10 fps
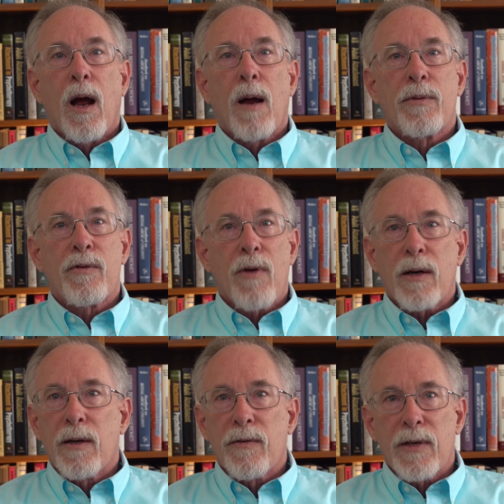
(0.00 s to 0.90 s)

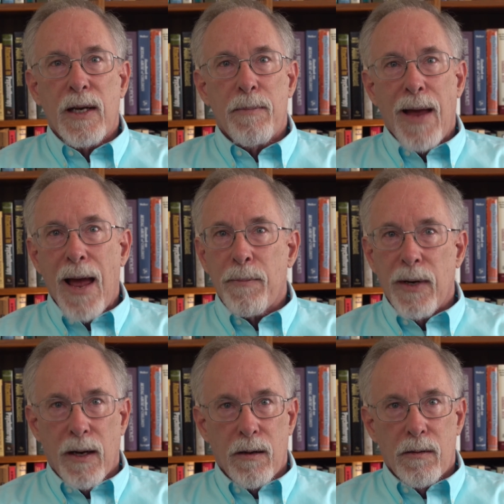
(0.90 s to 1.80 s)
obstructive sleep
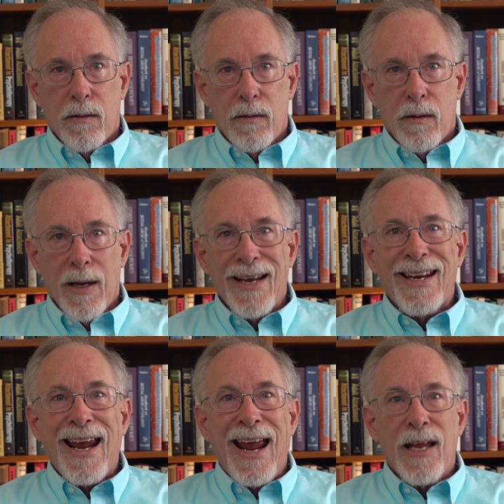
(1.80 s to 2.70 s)
apnea,
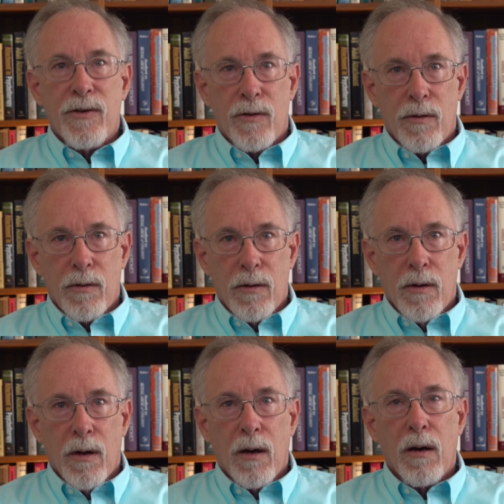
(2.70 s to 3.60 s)
cancer,
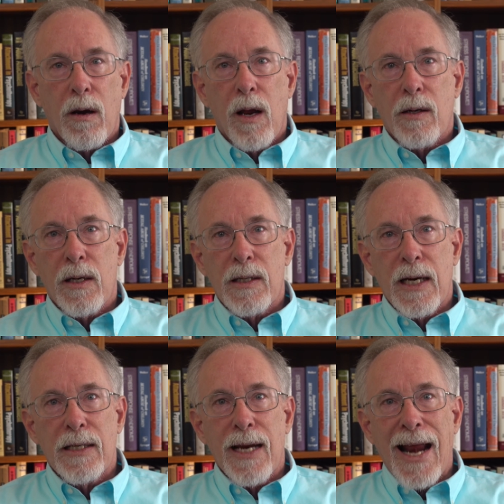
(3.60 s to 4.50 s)
lung
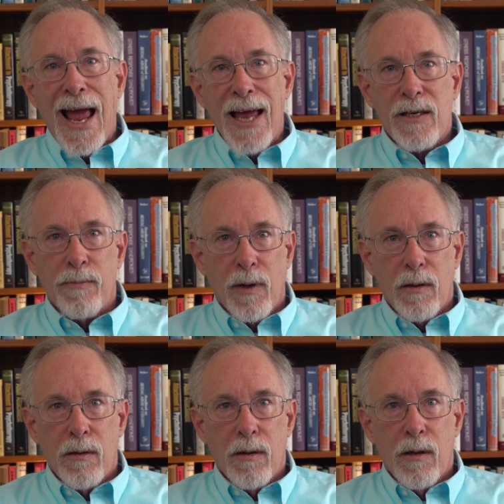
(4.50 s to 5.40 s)
disease and asthma,
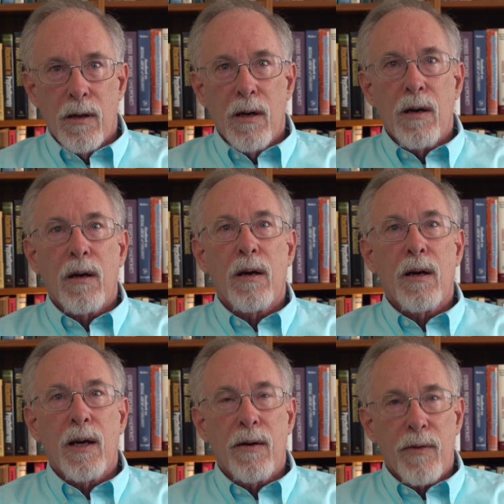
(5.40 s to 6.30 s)

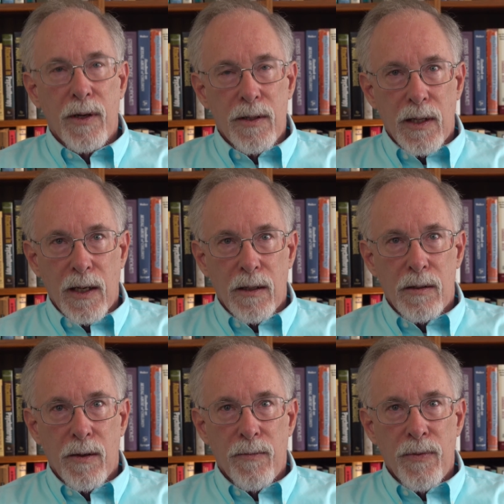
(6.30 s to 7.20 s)
liver disease,